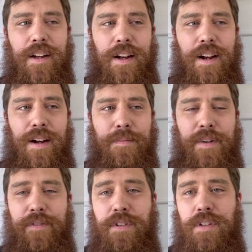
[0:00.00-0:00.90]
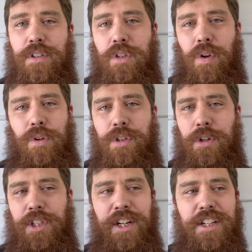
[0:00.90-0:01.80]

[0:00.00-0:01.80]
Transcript: of soul searching,